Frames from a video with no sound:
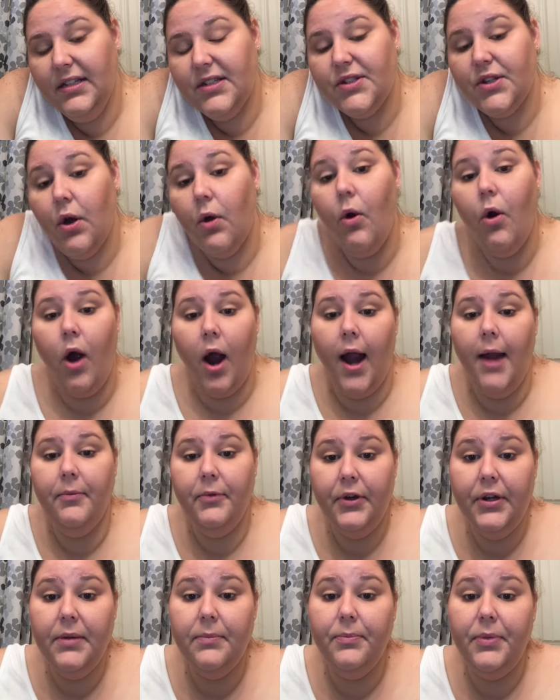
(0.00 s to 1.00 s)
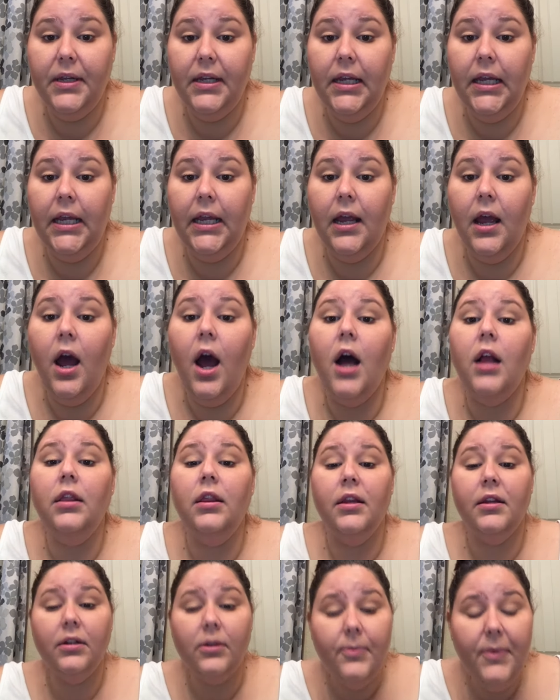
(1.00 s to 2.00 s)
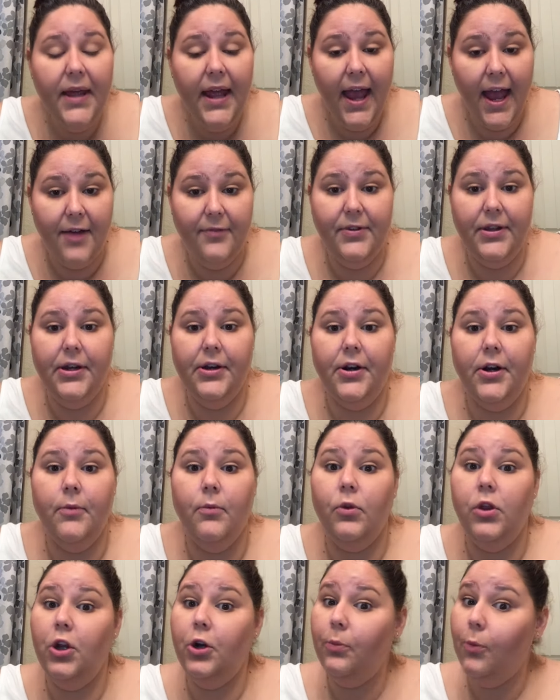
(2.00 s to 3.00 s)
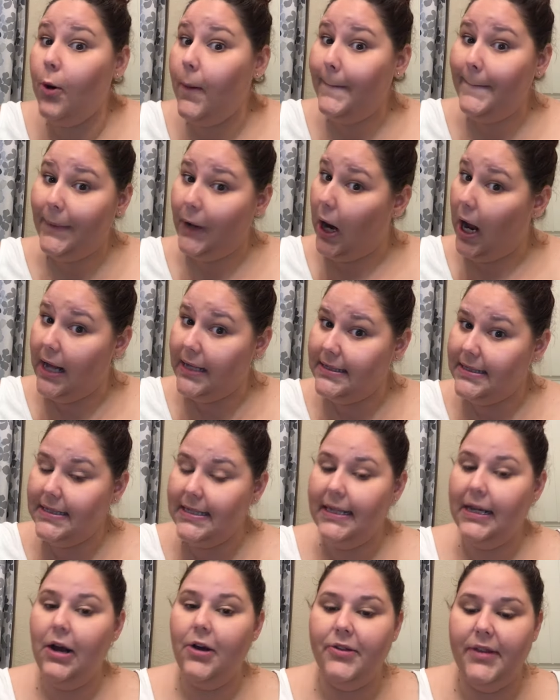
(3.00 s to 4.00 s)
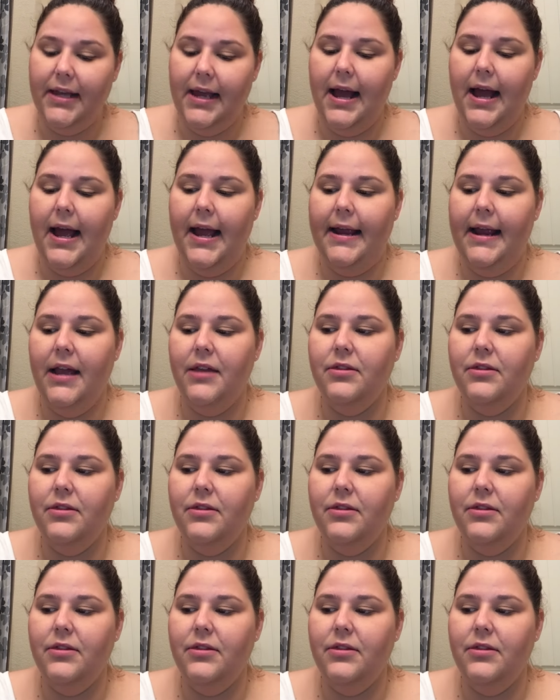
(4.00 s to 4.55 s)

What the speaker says: So I'm going to be a little bit heavier, a little more bronzy on the eye,